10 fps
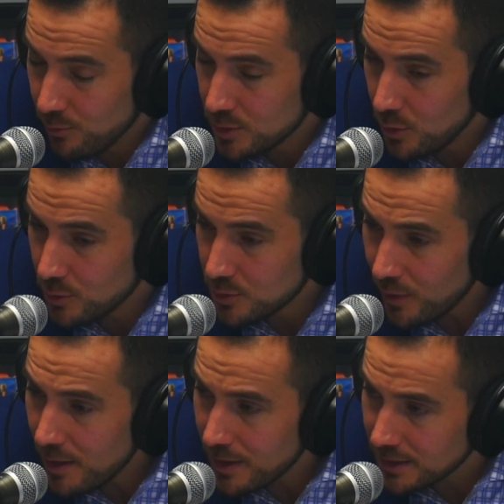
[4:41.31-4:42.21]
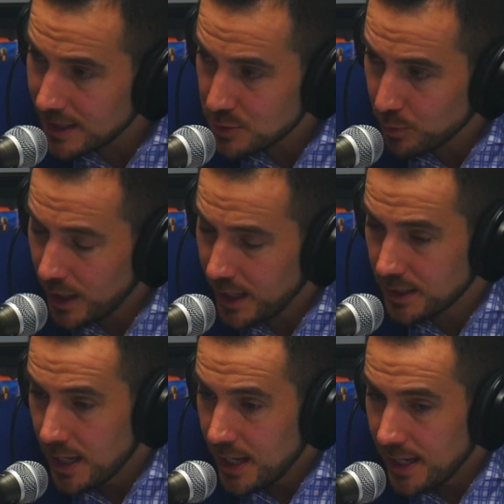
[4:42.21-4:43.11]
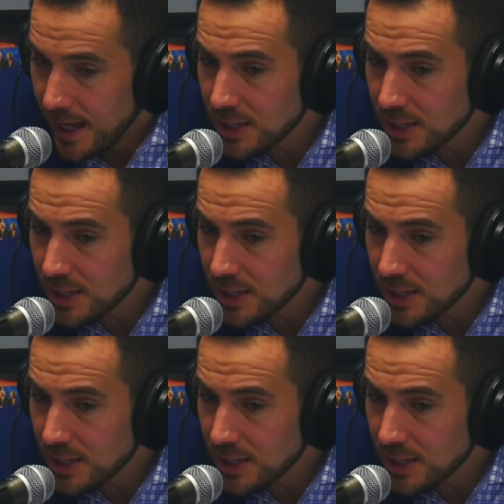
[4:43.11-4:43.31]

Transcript: And what was great about Len's plan,